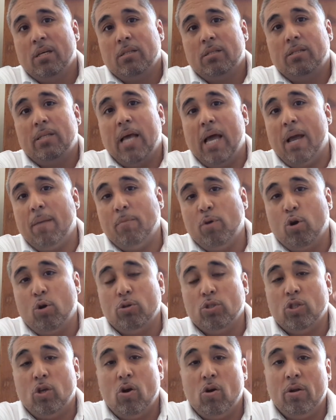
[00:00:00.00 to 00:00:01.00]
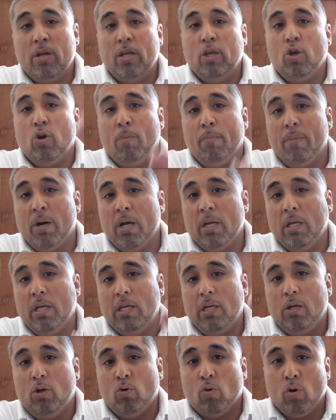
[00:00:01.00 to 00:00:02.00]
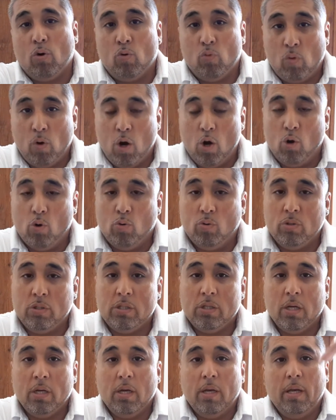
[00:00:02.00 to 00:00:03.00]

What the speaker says: time goes on and your money grows,